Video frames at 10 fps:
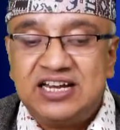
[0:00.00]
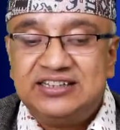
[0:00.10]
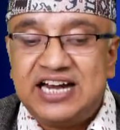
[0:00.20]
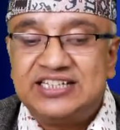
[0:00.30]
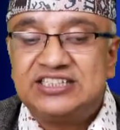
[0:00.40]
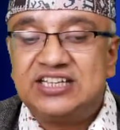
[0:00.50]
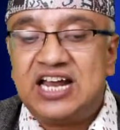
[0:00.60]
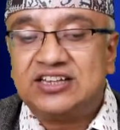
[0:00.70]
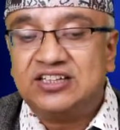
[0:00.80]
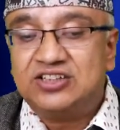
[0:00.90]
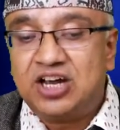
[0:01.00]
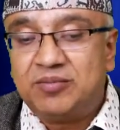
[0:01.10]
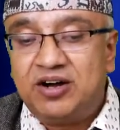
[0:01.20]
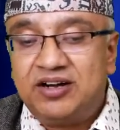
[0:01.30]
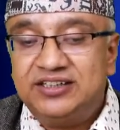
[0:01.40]
that is Sanatan
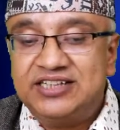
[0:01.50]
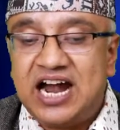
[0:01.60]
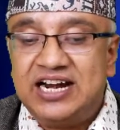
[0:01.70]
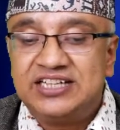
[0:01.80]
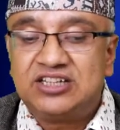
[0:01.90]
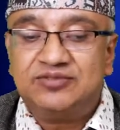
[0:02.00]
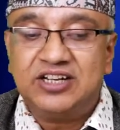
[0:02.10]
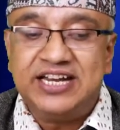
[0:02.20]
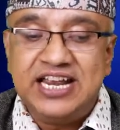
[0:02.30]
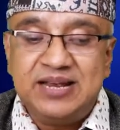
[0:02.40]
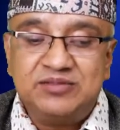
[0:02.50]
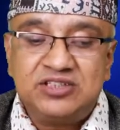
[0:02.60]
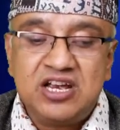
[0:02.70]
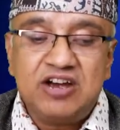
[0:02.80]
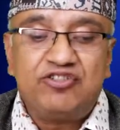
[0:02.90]
Dharma, regardless of the names,
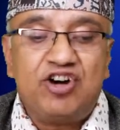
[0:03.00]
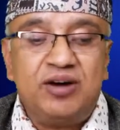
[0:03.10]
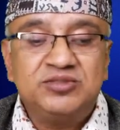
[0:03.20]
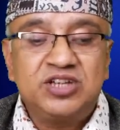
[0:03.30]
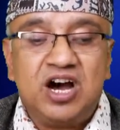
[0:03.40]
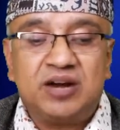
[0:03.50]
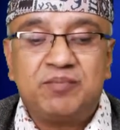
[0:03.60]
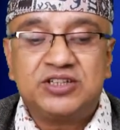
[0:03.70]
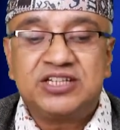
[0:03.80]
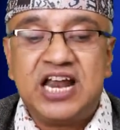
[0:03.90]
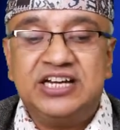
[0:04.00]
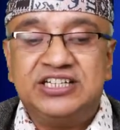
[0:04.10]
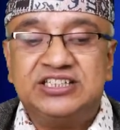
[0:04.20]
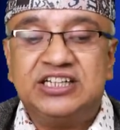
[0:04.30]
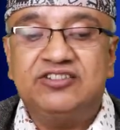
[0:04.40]
forms, or
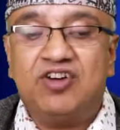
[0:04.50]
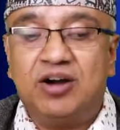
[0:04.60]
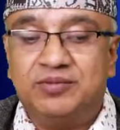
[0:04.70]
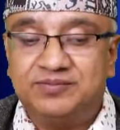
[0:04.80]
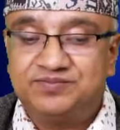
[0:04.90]
personalities involved.